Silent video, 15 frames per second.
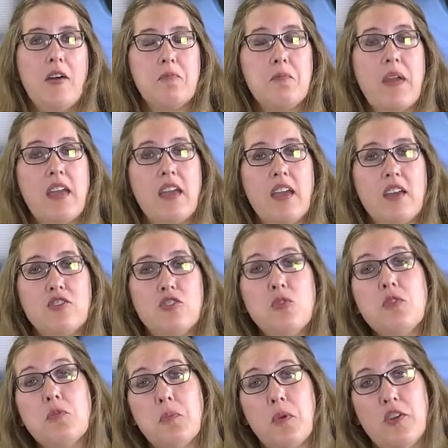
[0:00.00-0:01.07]
make
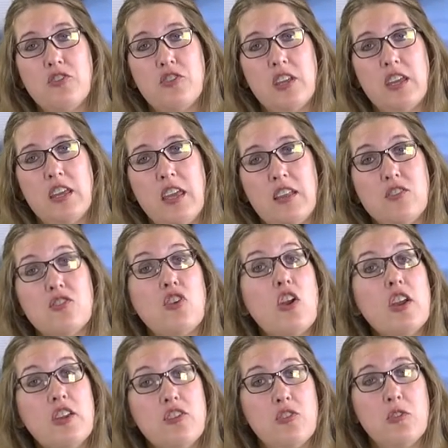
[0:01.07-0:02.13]
toothbrushing and
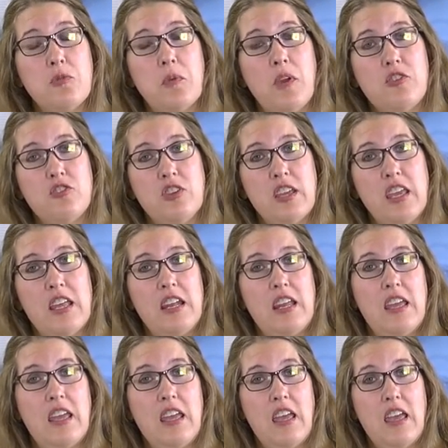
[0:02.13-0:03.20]
starting toothbrushing in
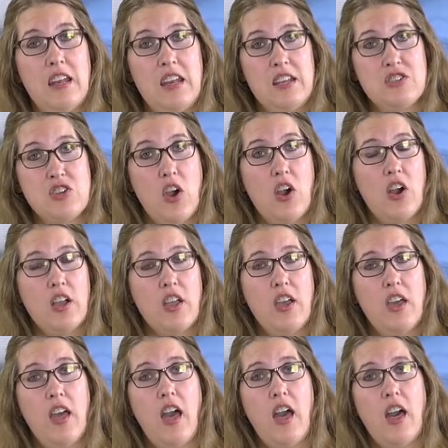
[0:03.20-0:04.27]
a dog
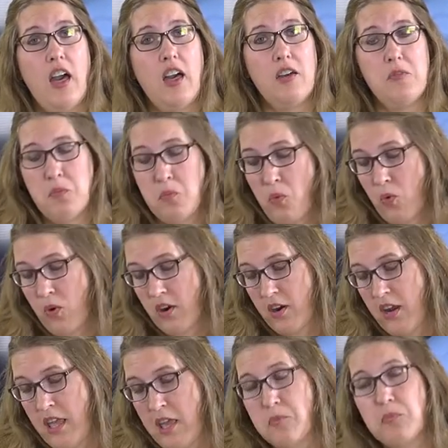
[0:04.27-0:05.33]

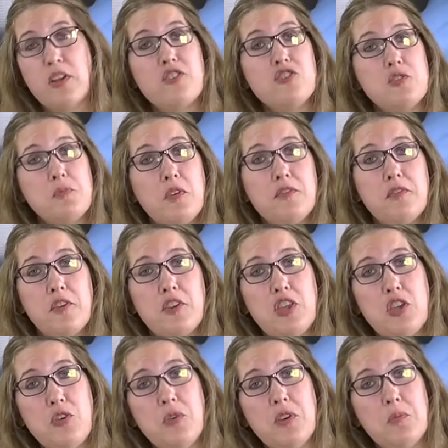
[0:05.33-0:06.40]
more pleasurable for
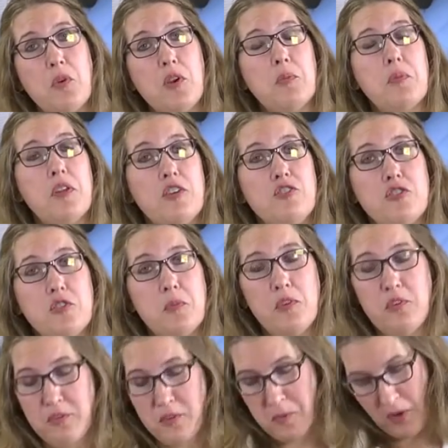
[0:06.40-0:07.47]
you and more
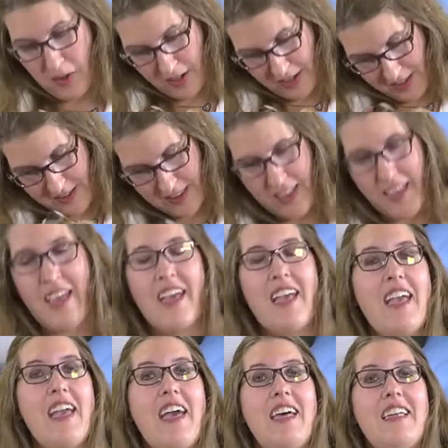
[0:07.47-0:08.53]
pleasurable for Barney.
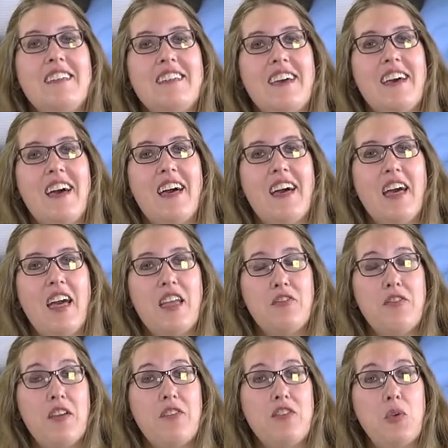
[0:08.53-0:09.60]
And
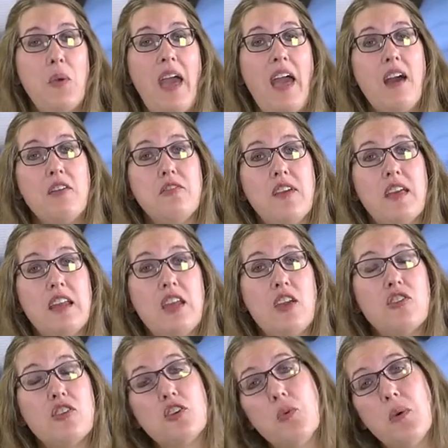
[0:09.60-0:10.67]
if you have any
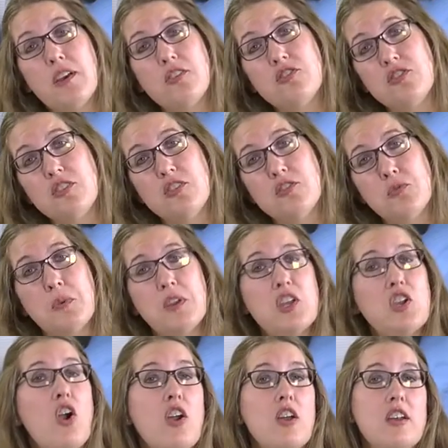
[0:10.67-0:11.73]
other questions
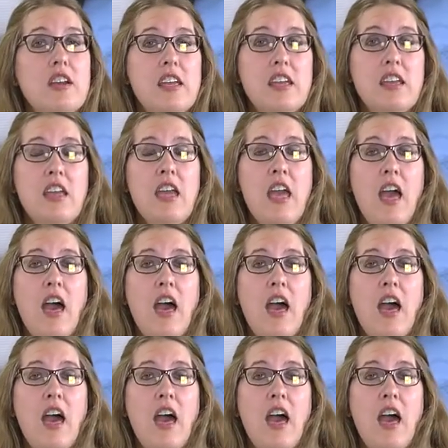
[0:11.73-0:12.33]
regarding